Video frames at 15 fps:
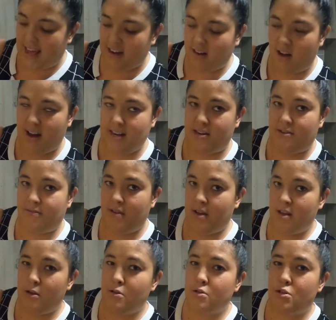that kind of
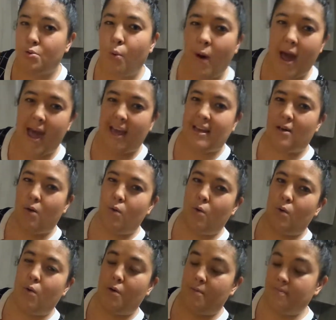twang
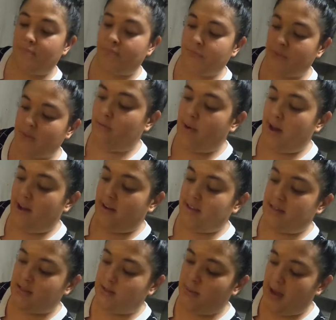or where
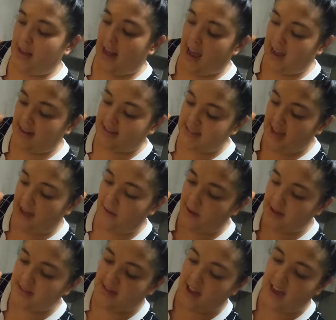it's sweet and
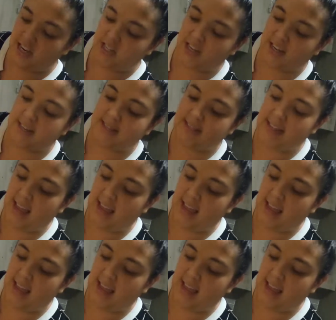sour. So as you can